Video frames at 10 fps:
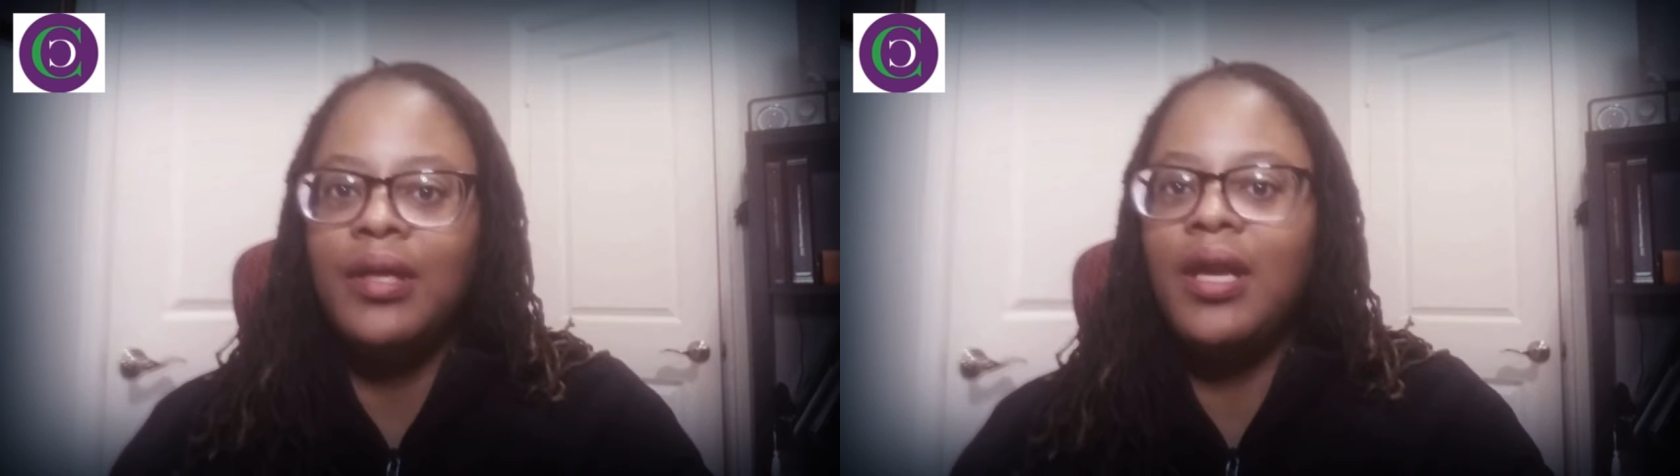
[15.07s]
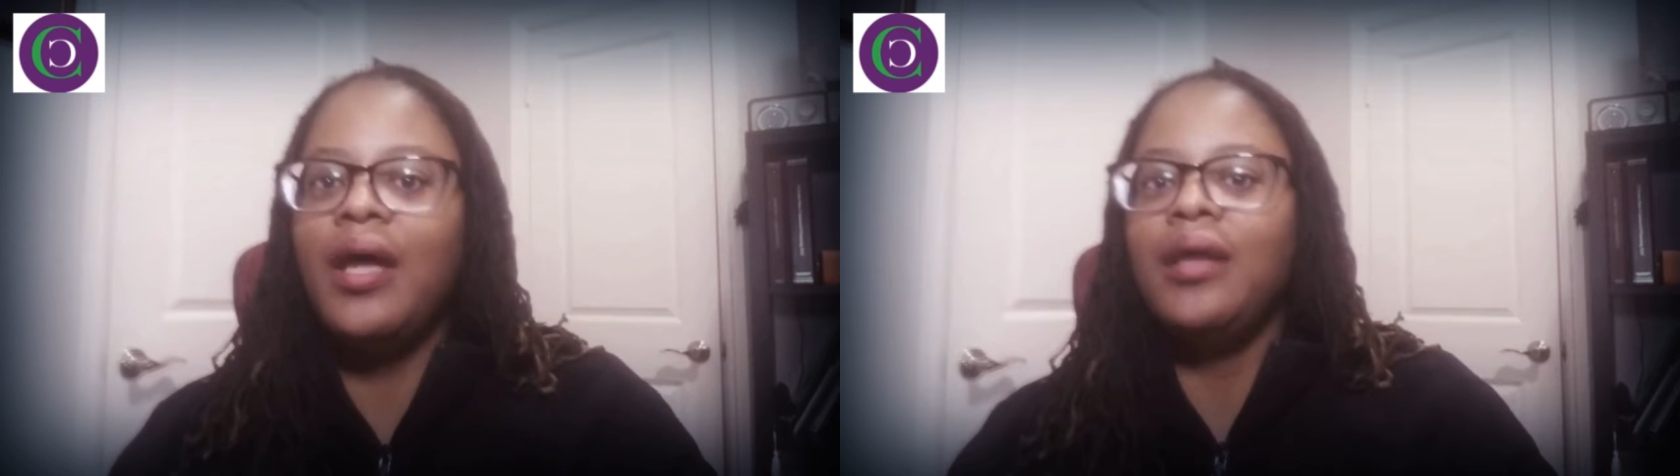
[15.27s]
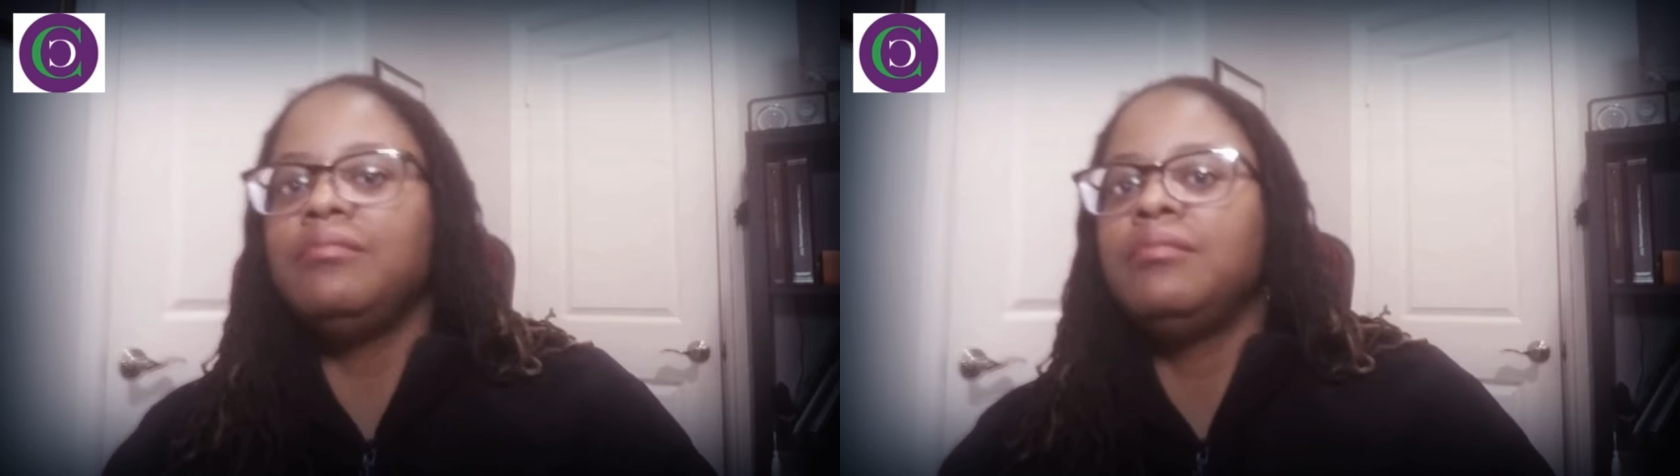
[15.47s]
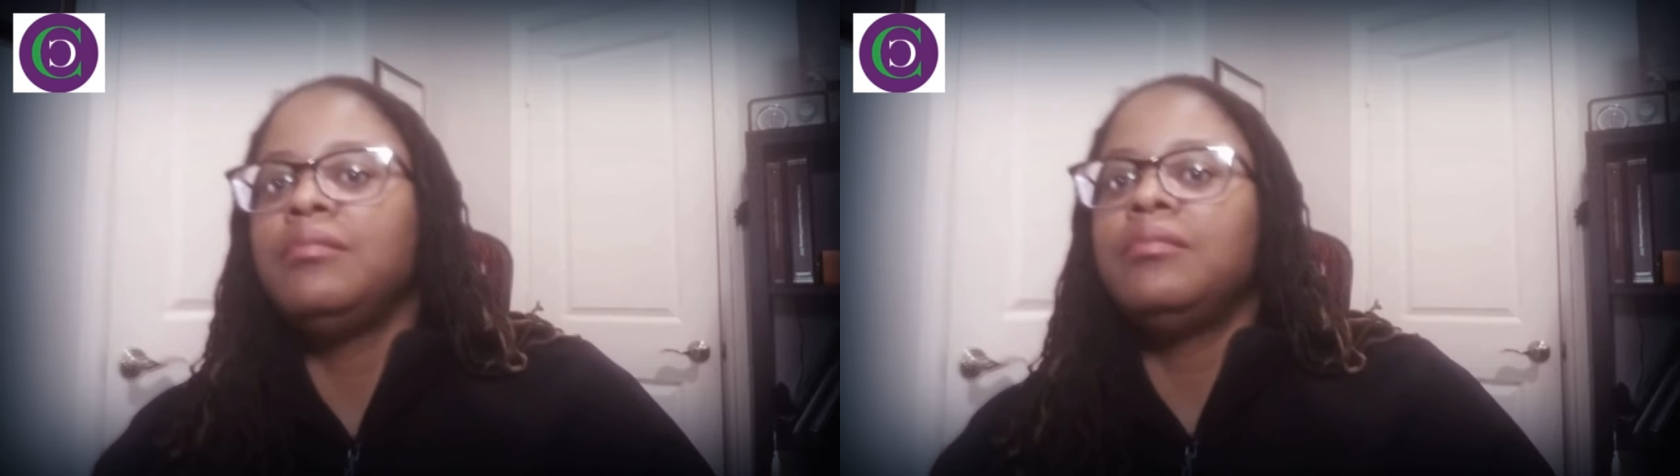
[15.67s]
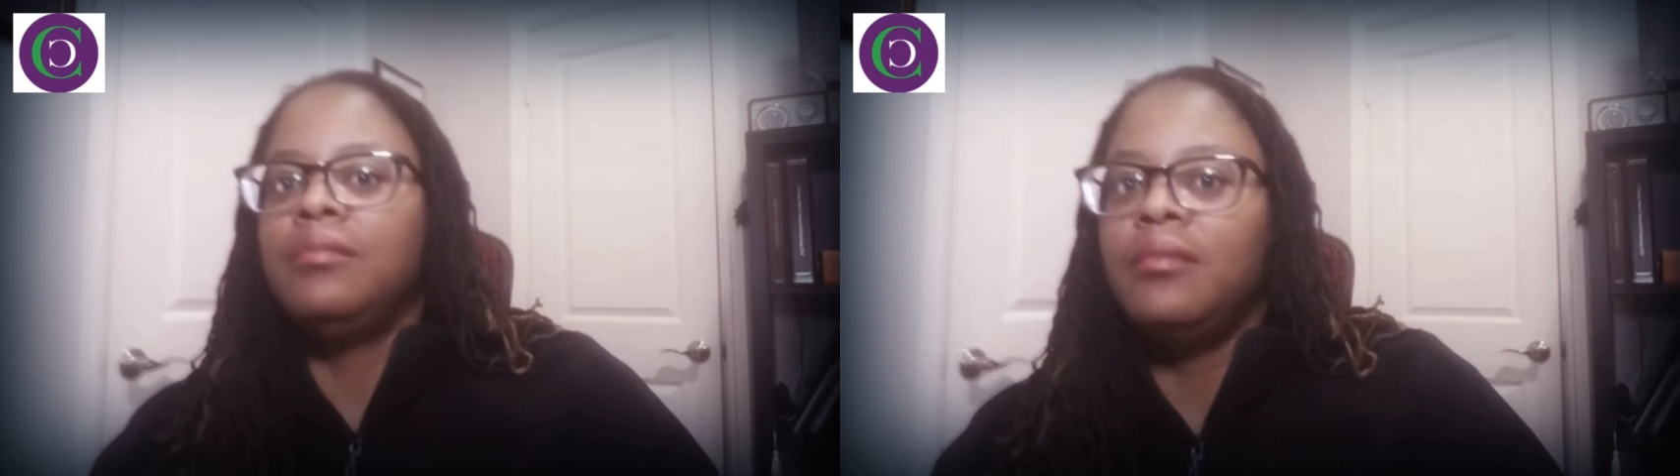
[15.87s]
Not
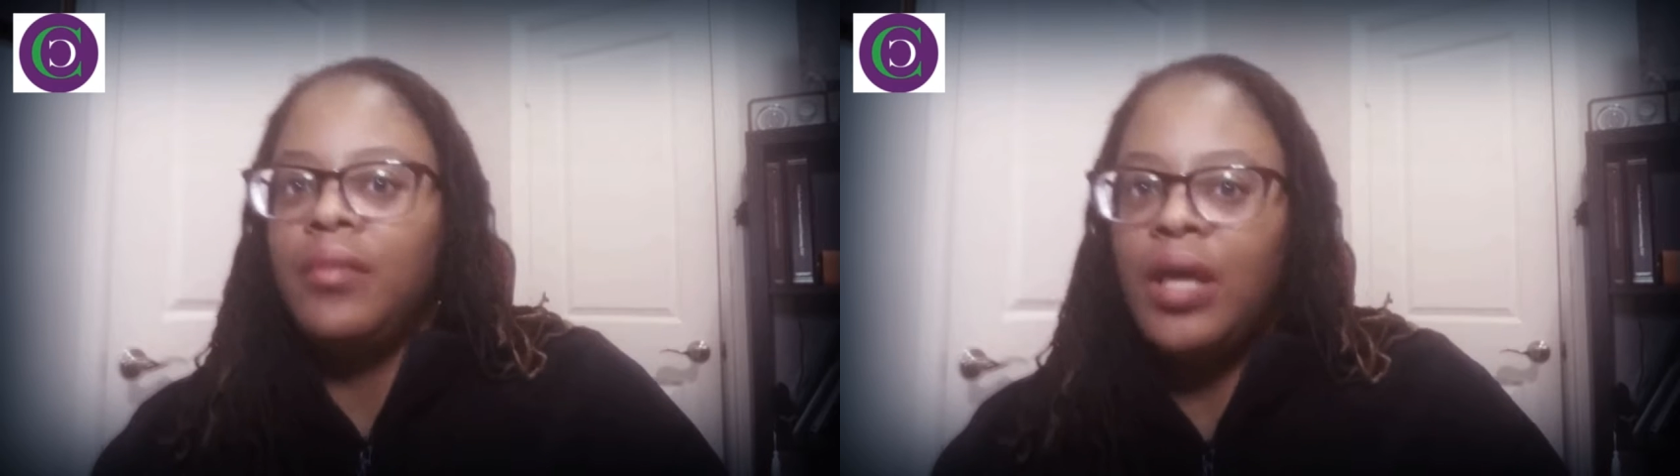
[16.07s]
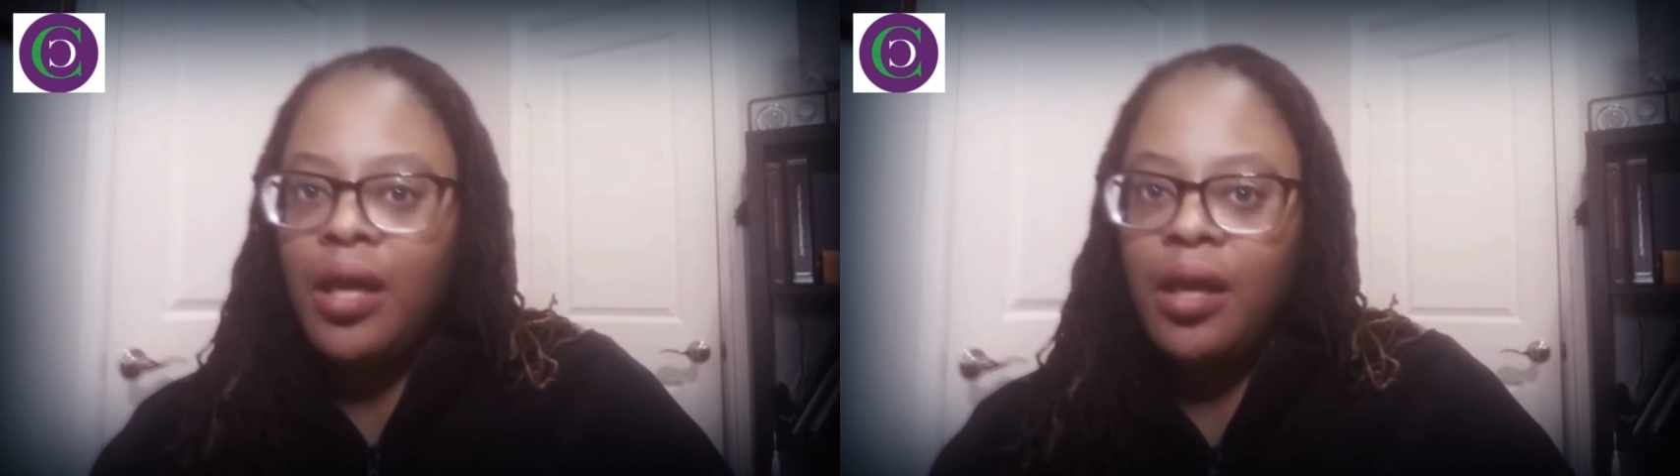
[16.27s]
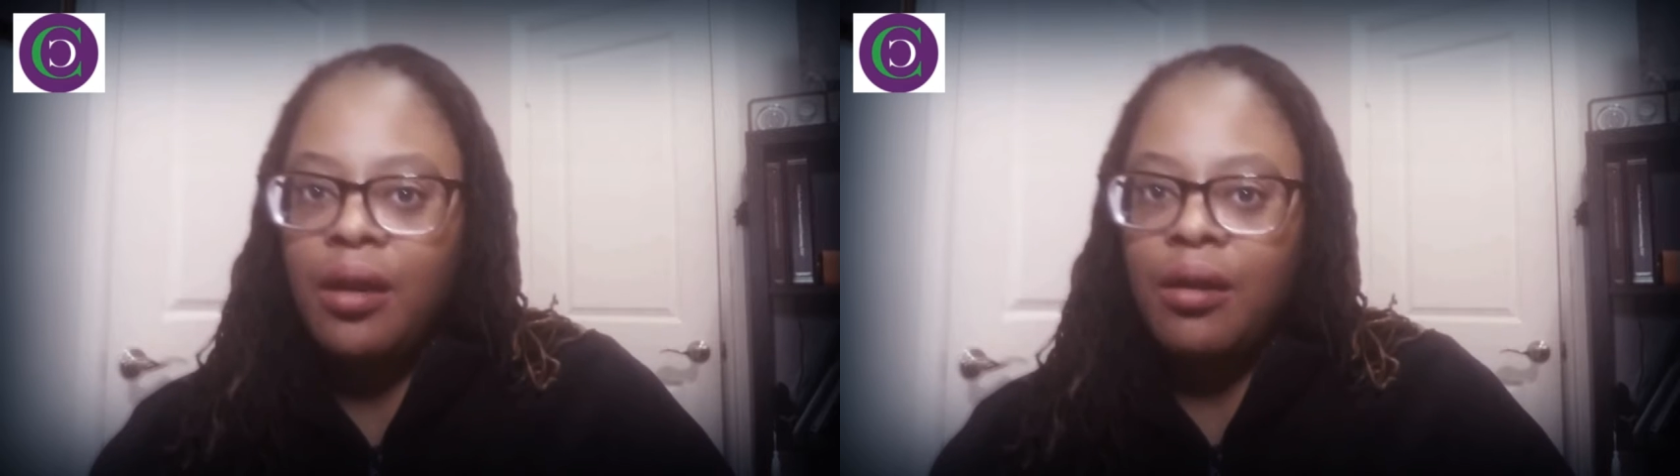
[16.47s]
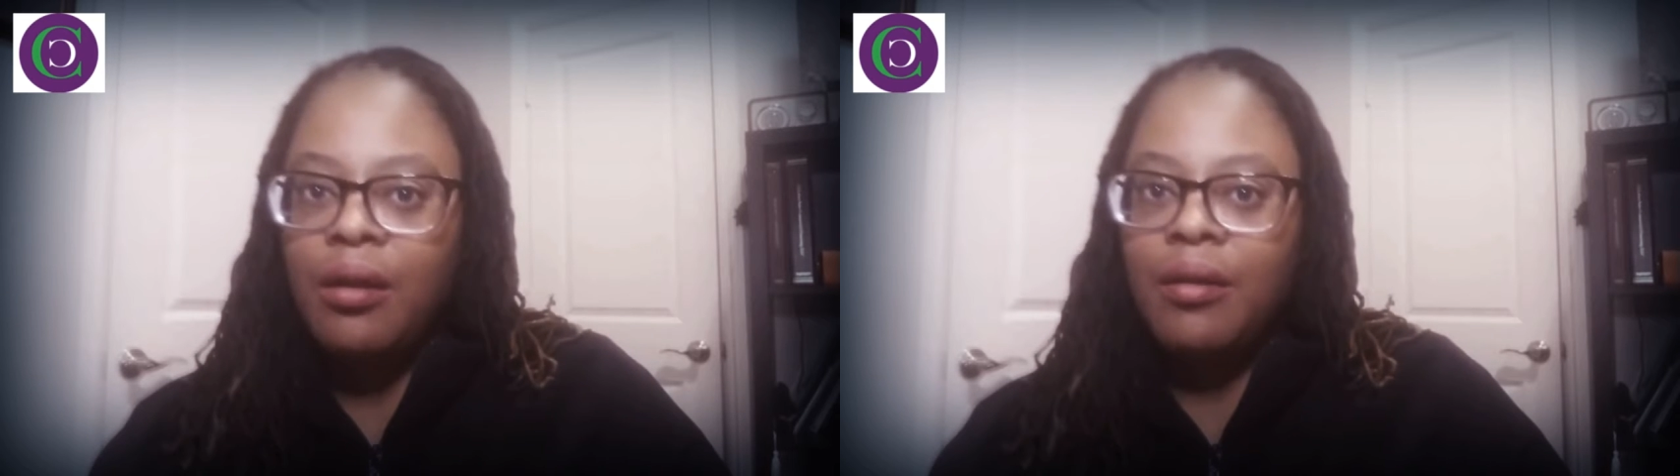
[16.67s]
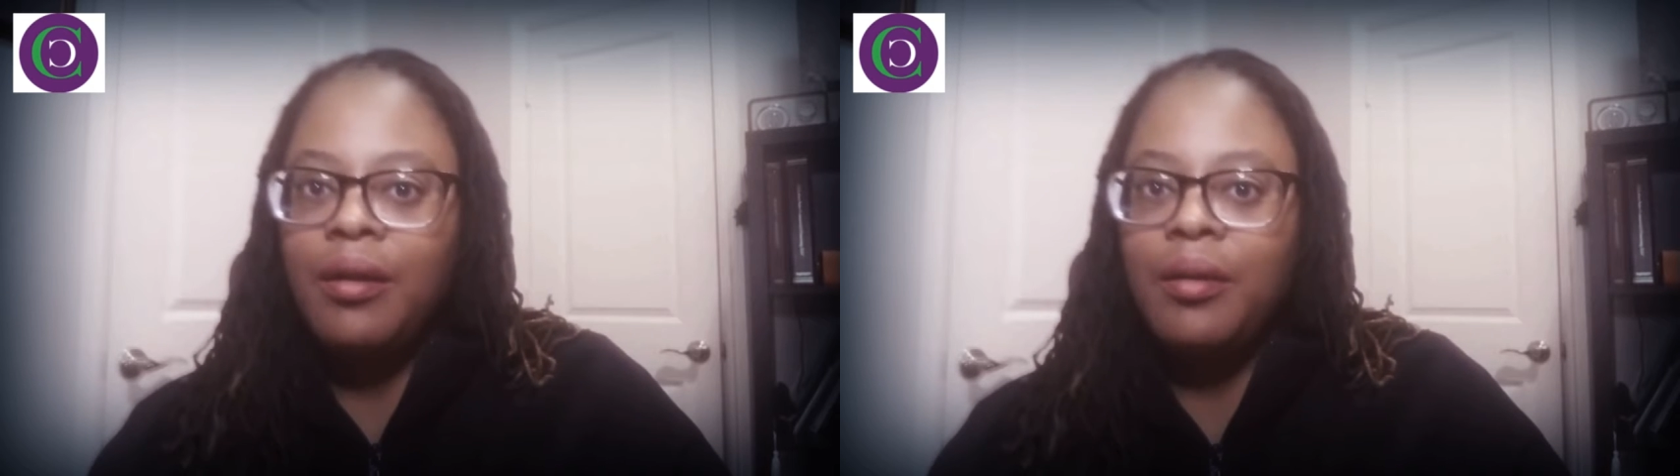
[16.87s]

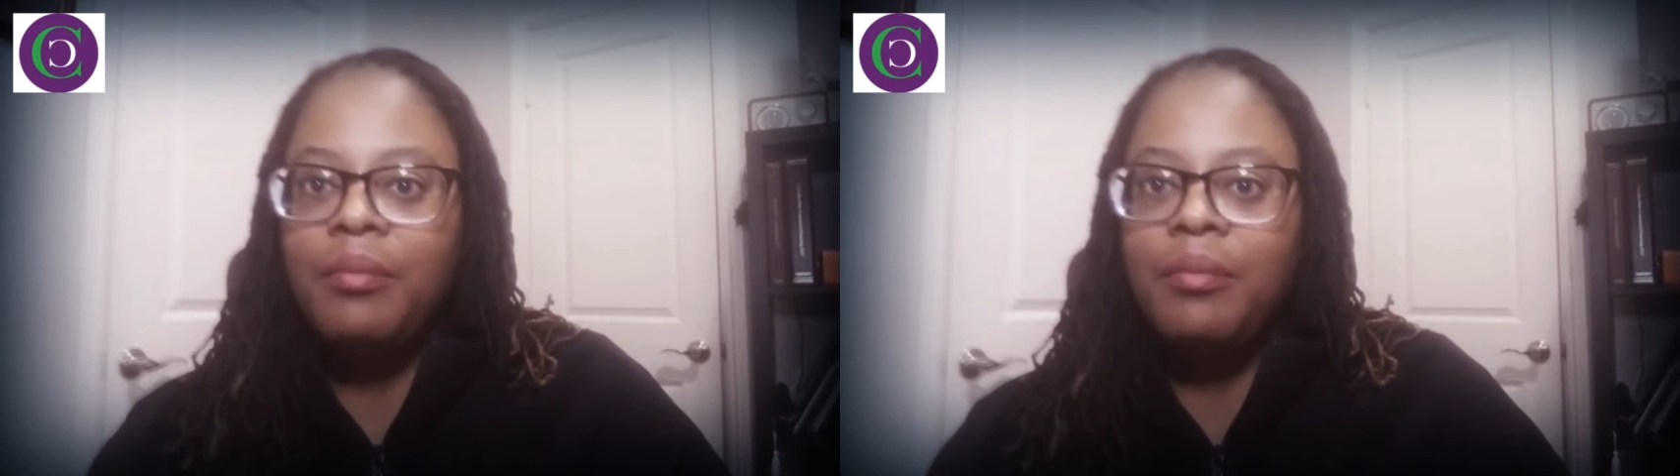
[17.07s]
here,